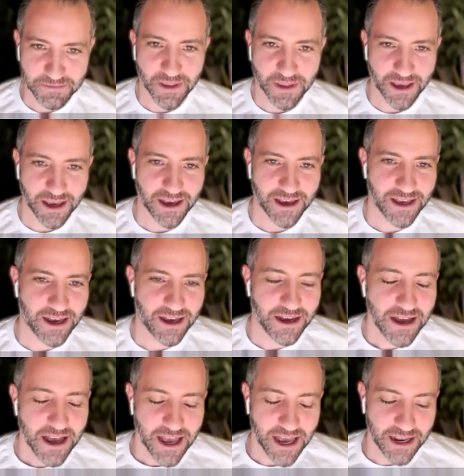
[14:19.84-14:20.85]
Yeah. Yeah.
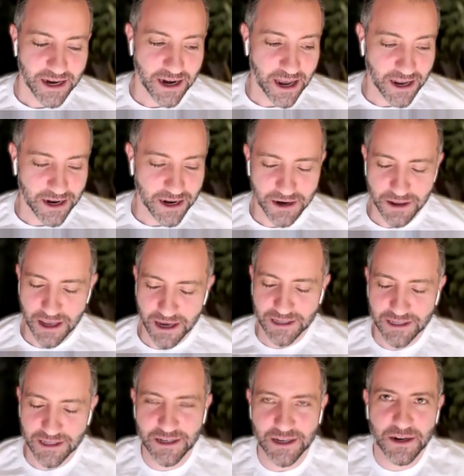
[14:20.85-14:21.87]
And and
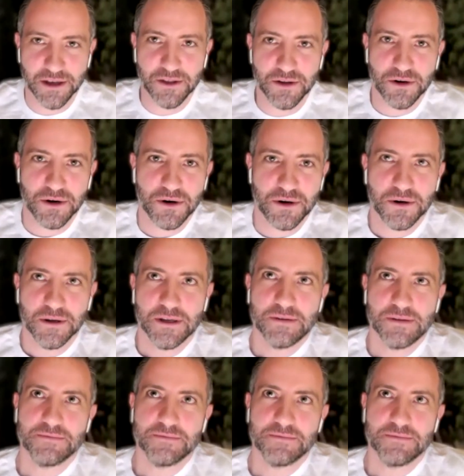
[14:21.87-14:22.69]
that's another